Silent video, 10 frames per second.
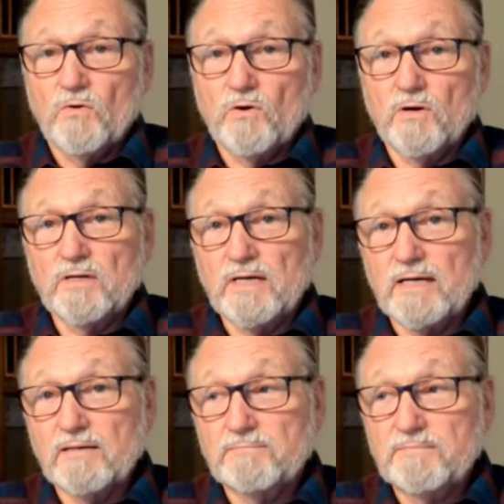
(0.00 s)
Or
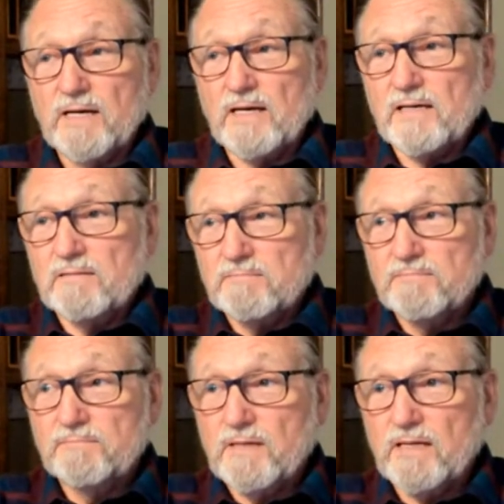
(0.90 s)

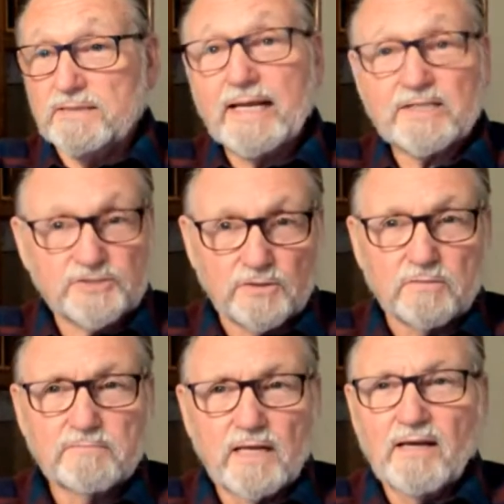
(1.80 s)
a textile.
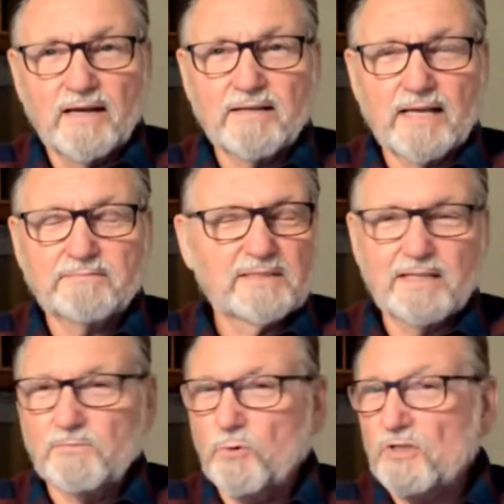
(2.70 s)

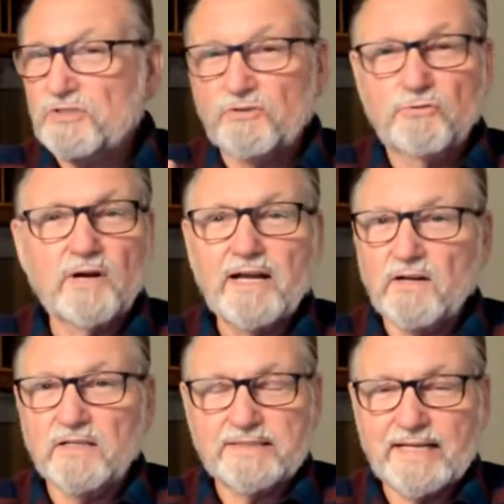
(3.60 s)
It works great
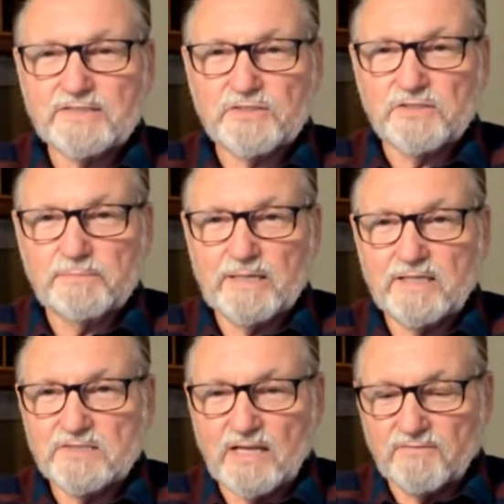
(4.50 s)
on textiles
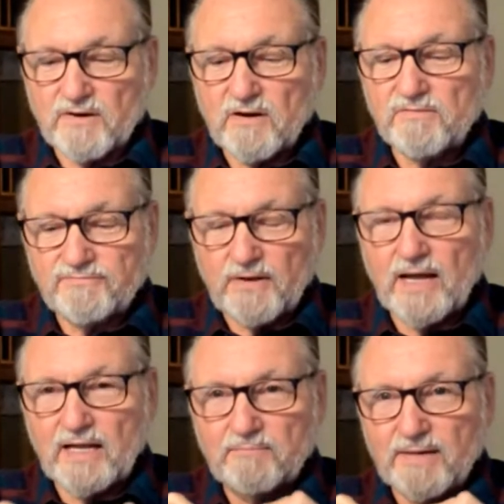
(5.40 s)
because that very
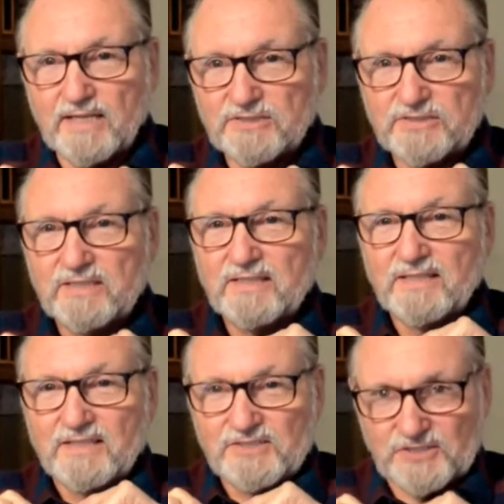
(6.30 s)
fine mesh
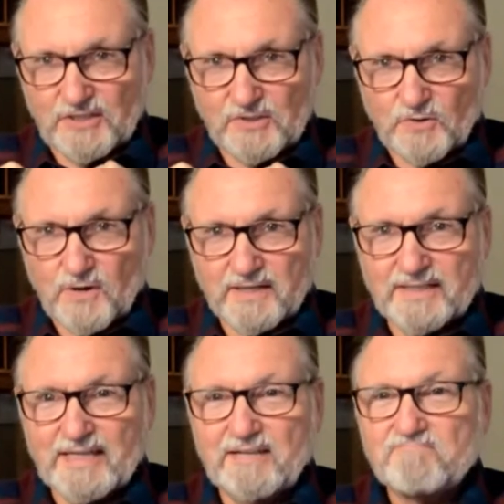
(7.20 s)
silk
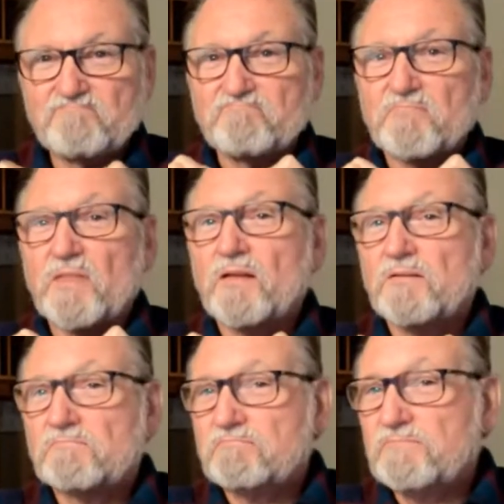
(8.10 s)
organdy
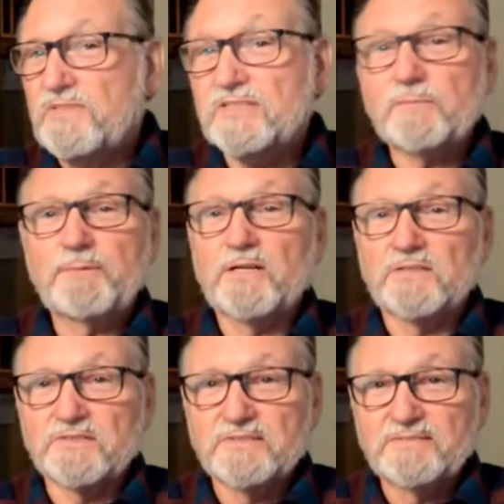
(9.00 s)

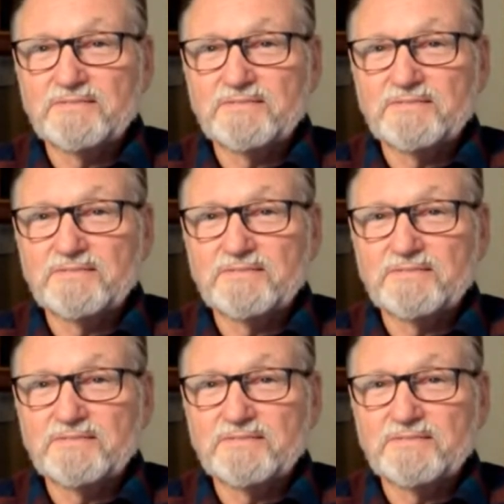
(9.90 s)
disappears.